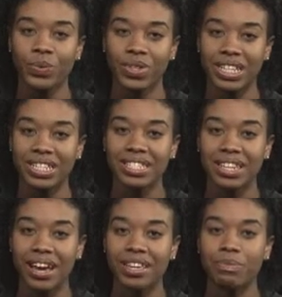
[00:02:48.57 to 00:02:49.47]
When this
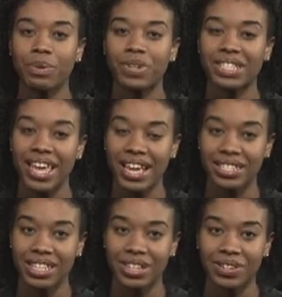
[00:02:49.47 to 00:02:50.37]
document was
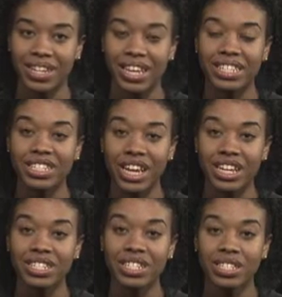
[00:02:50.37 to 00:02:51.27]
executed, it
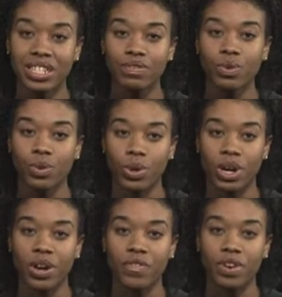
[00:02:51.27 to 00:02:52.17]
changed the Civil
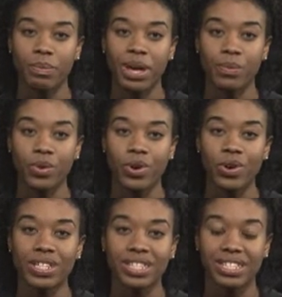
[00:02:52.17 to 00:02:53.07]
War from a war
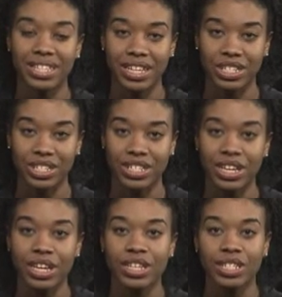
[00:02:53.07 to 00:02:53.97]
on secession
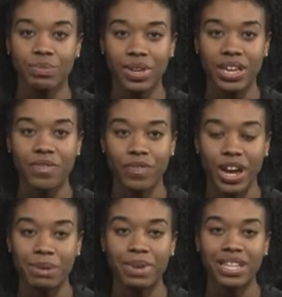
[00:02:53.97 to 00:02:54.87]
to being
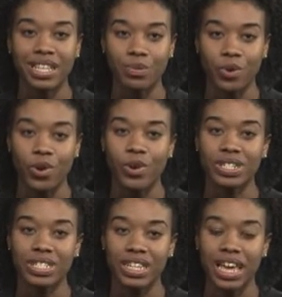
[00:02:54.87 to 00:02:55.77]
framed as a war
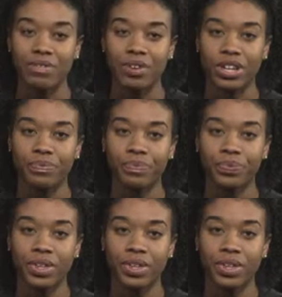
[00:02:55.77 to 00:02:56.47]
on slavery.